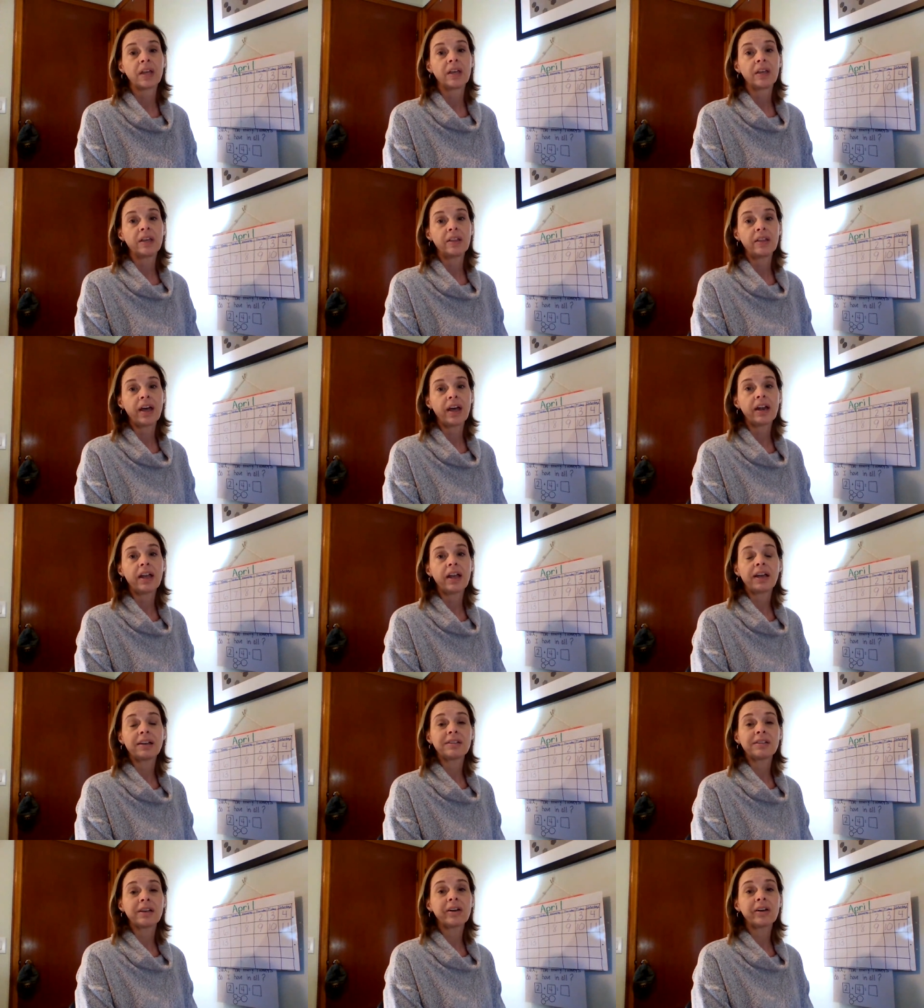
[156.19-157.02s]
Then
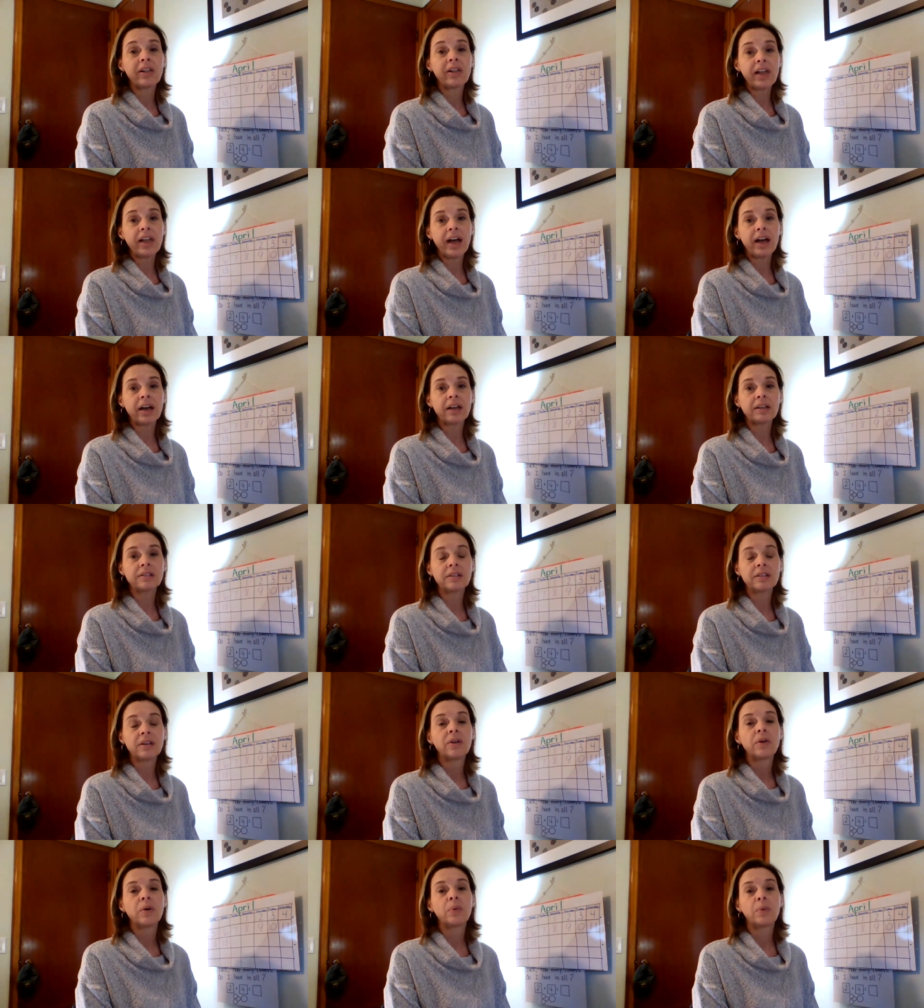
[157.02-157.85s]
as a class,
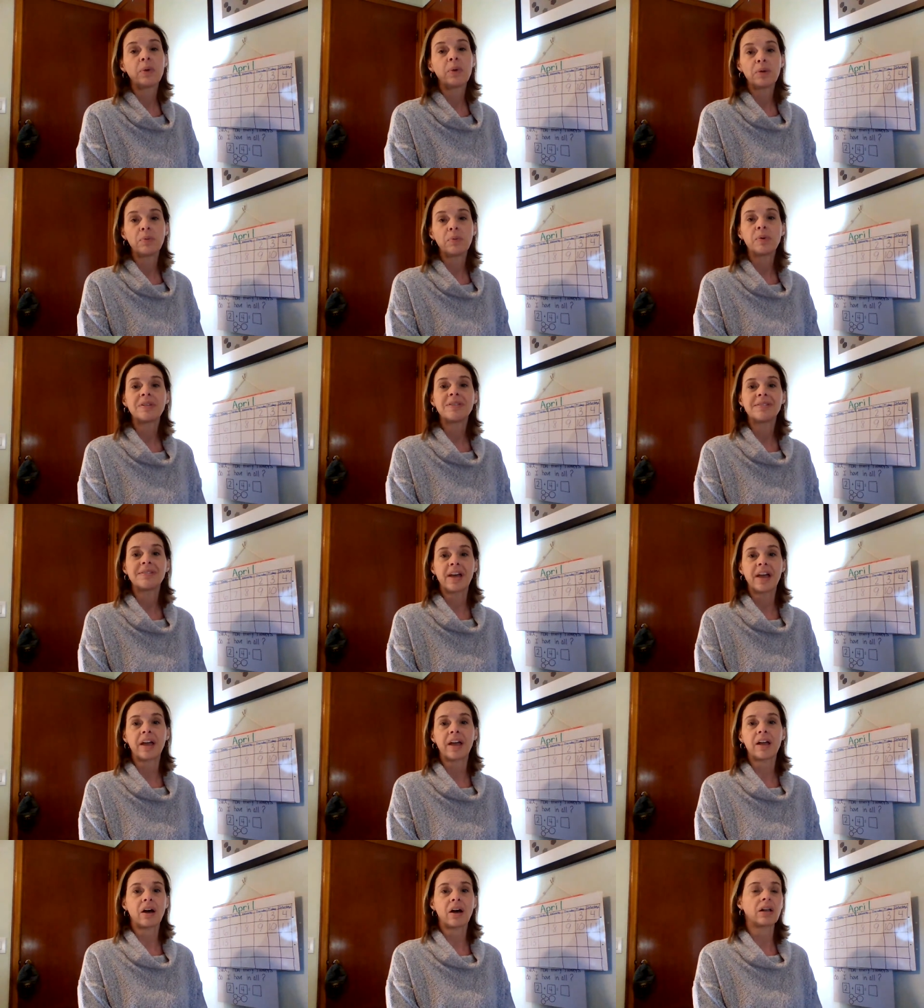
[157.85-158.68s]
we would say
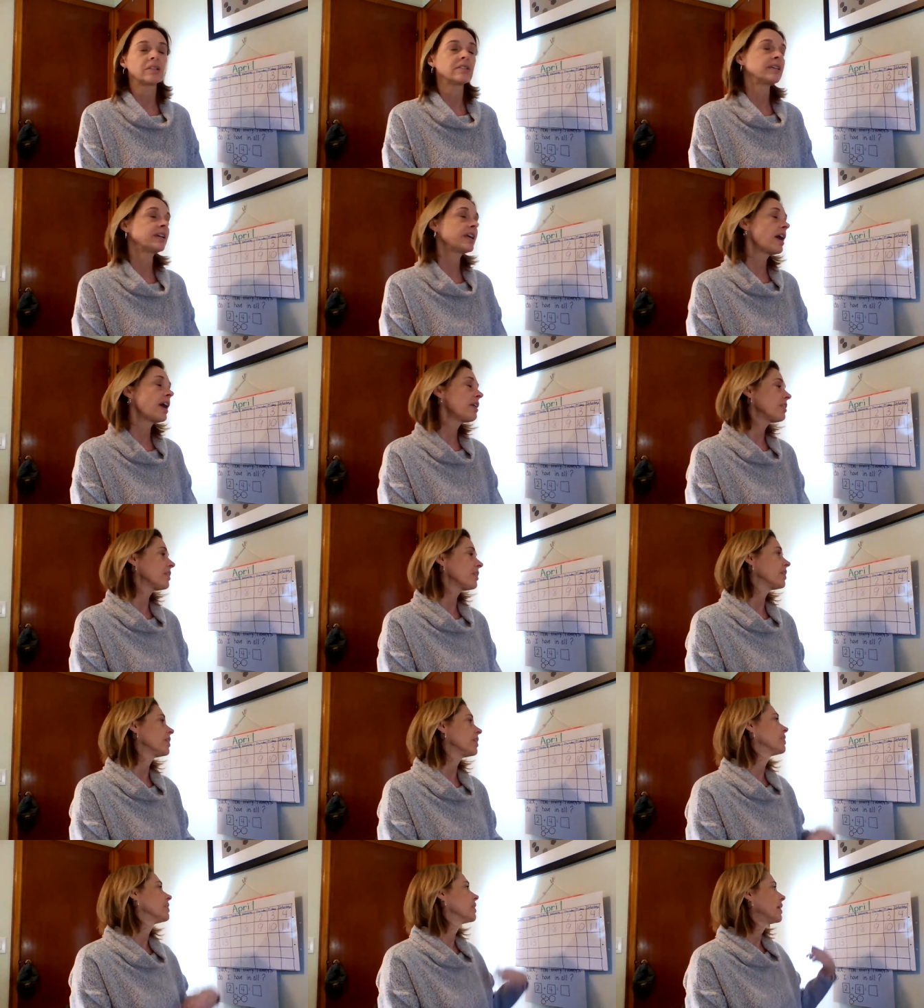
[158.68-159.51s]
it all together.
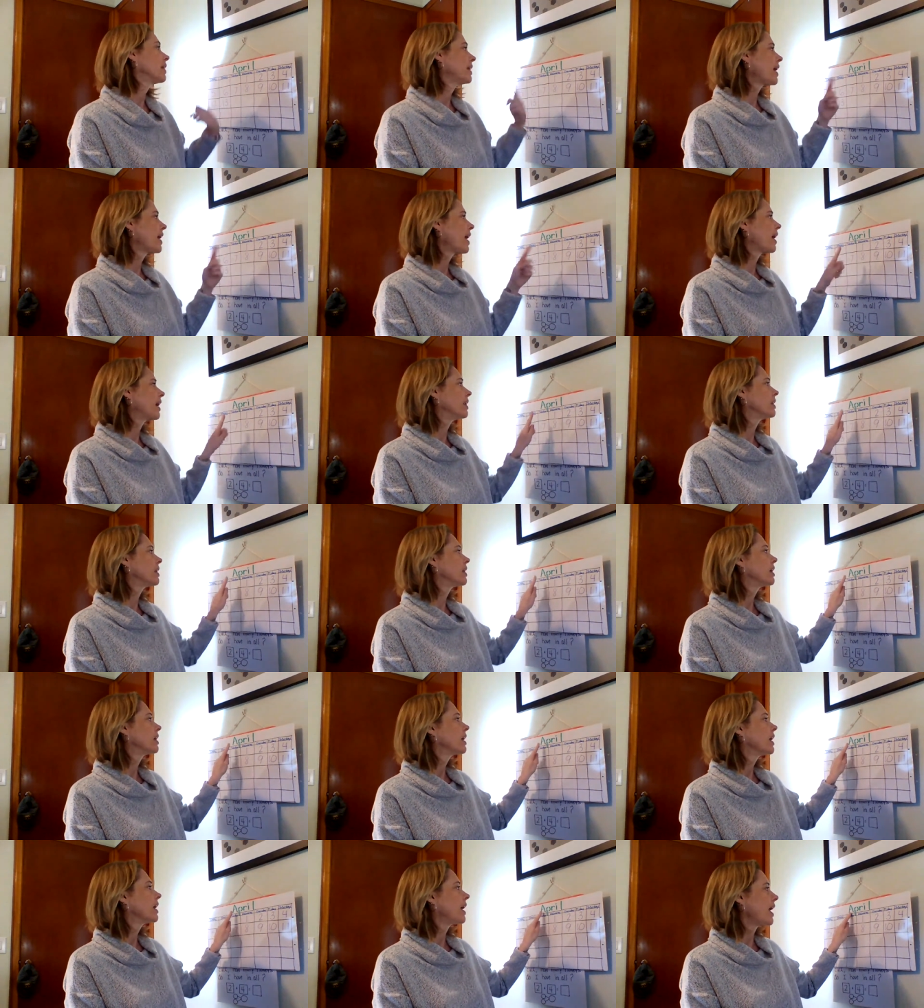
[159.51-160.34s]
Again,
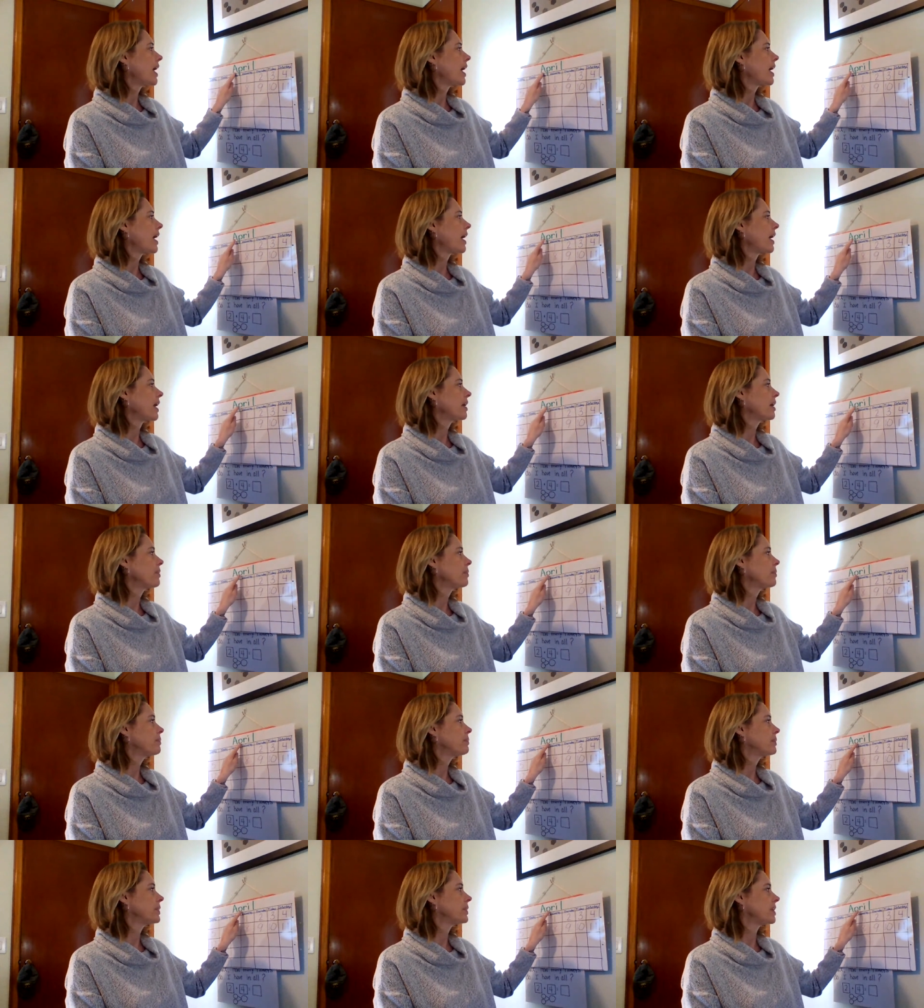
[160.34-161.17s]
A,
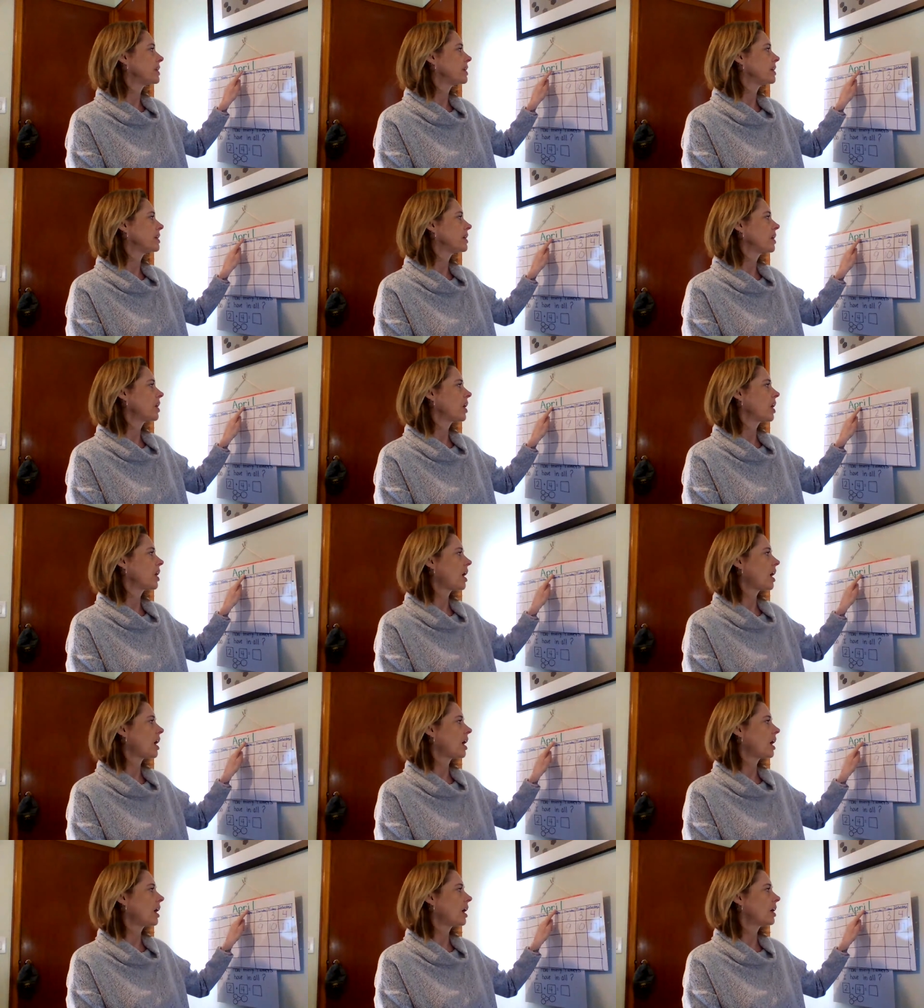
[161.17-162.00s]
P,
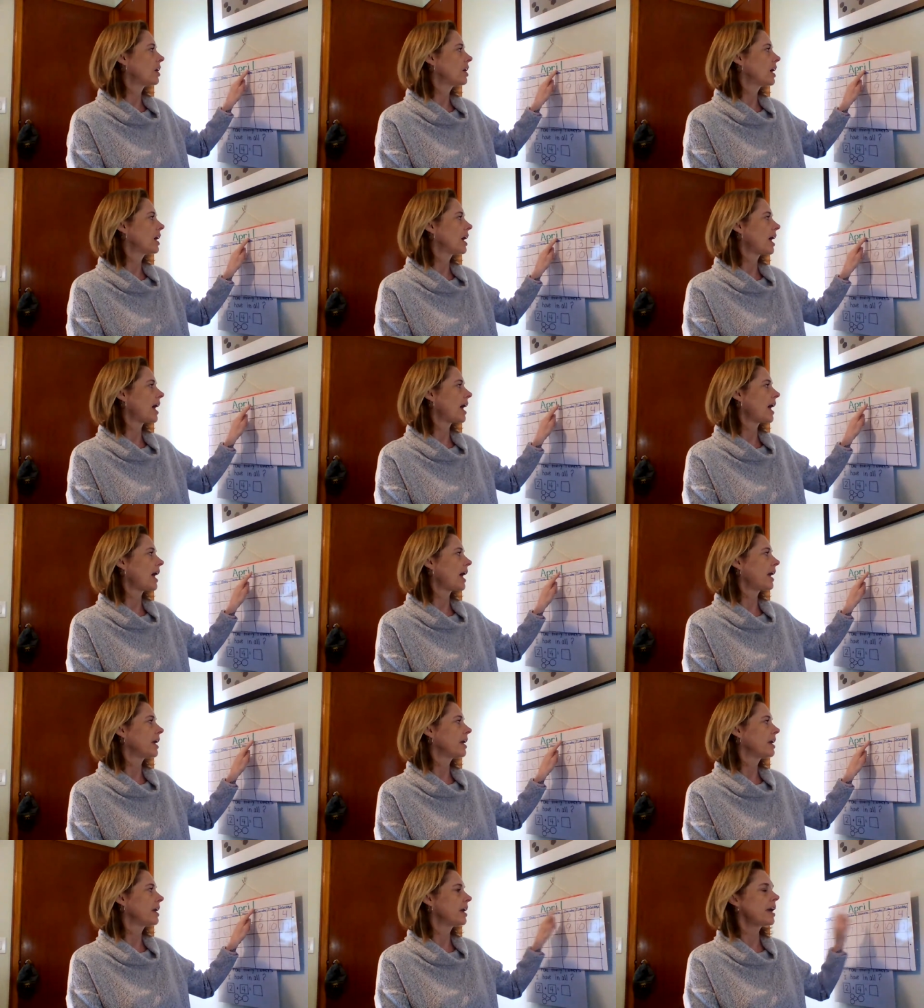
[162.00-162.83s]
R,
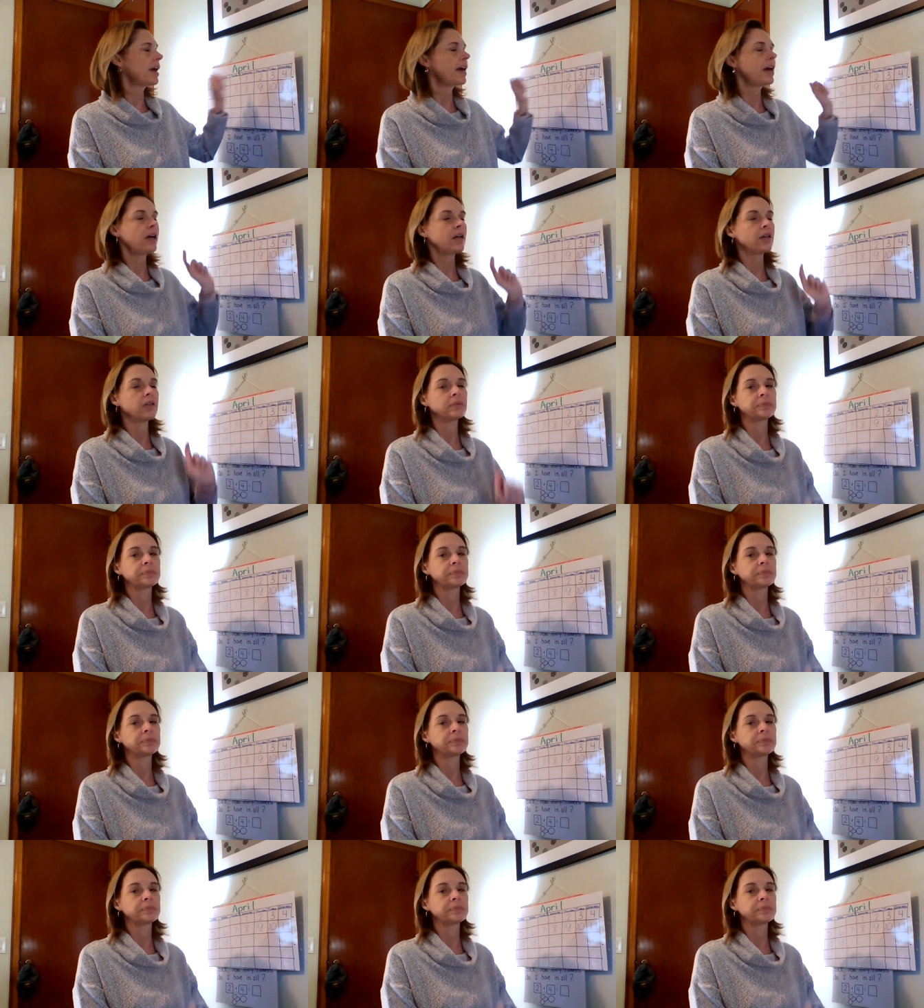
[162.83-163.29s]
I, L.